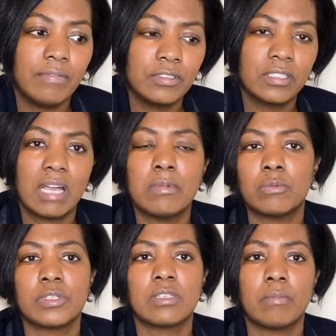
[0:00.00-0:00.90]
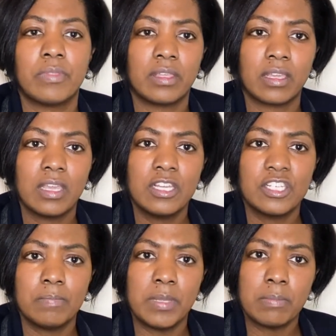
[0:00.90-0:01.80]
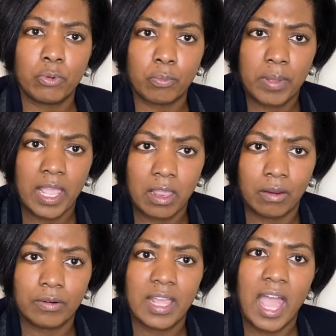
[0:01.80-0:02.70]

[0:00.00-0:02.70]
to come up with something to be prepared.